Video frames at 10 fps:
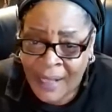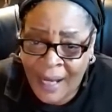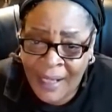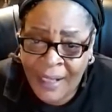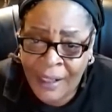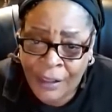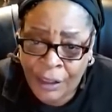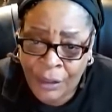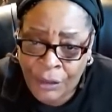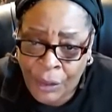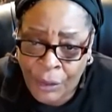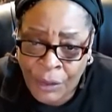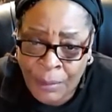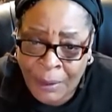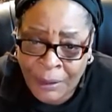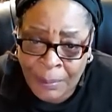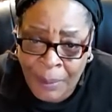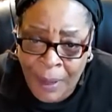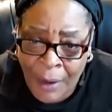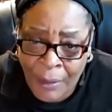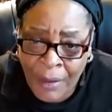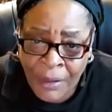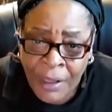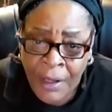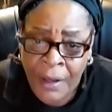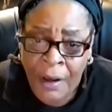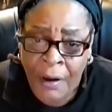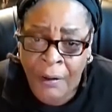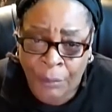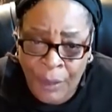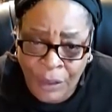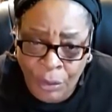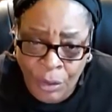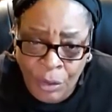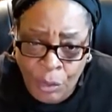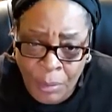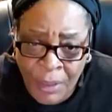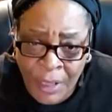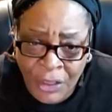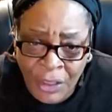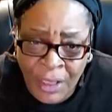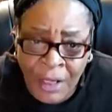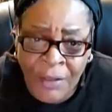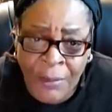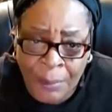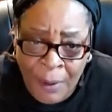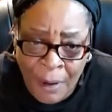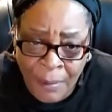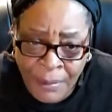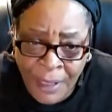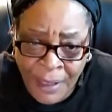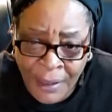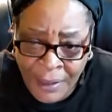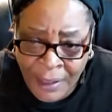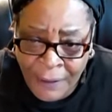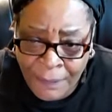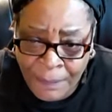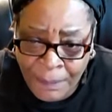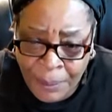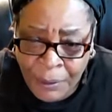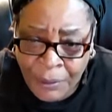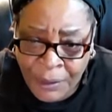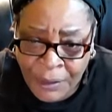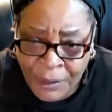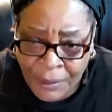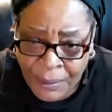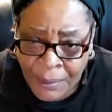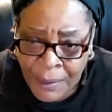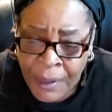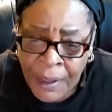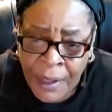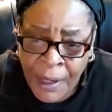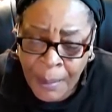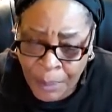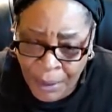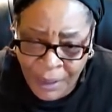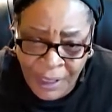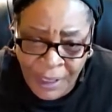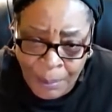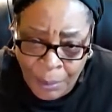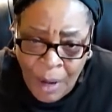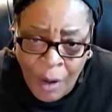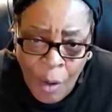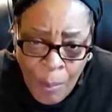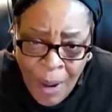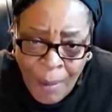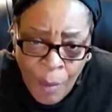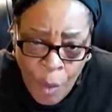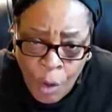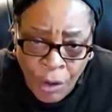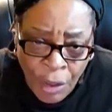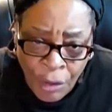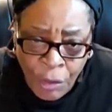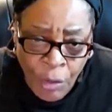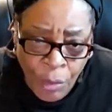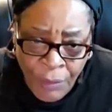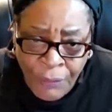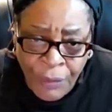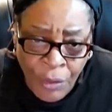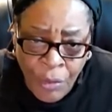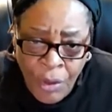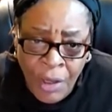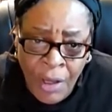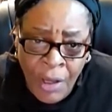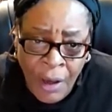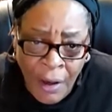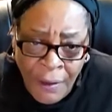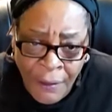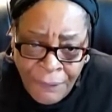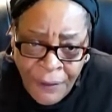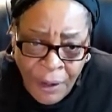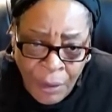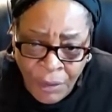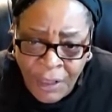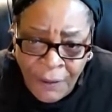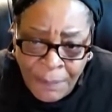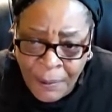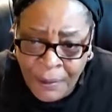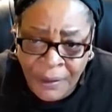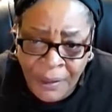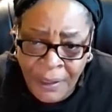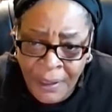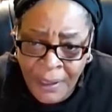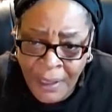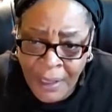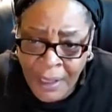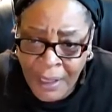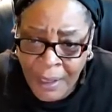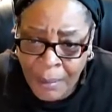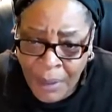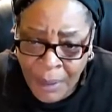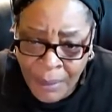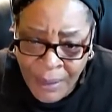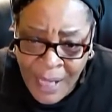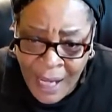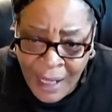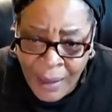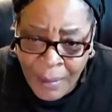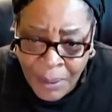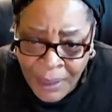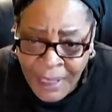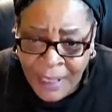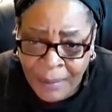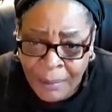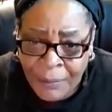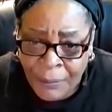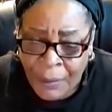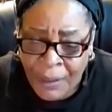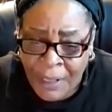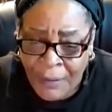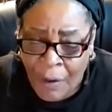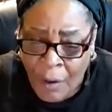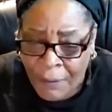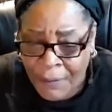Citing his concerns about the patterns of racial discrimination and other problems in the death penalty system, President Barack Obama ordered a new review of the federal death penalty, but it was not completed before he left